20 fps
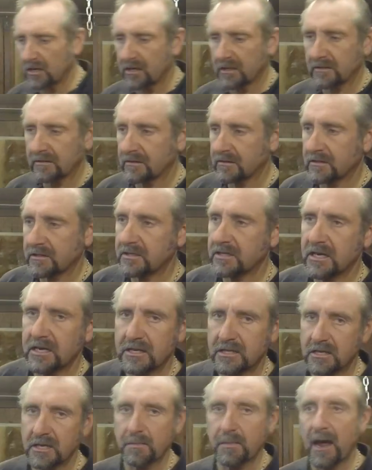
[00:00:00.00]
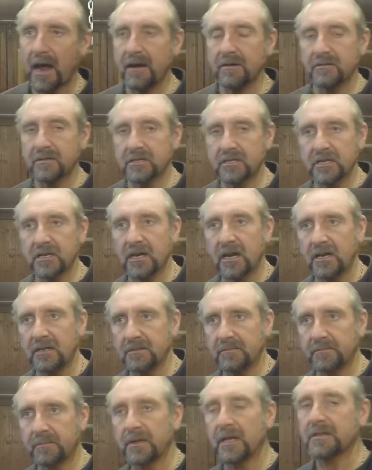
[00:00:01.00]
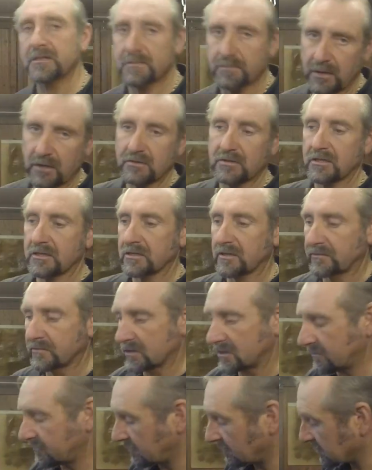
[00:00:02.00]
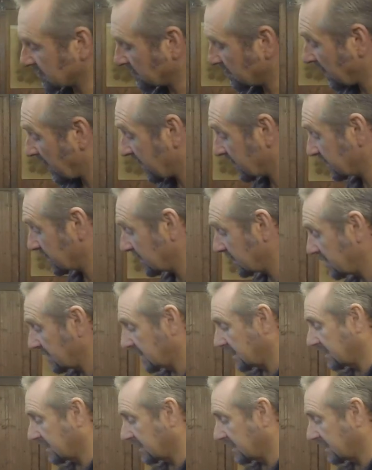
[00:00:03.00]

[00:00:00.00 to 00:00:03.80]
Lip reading: are like £60 a gun, plus postage obviously from Japan.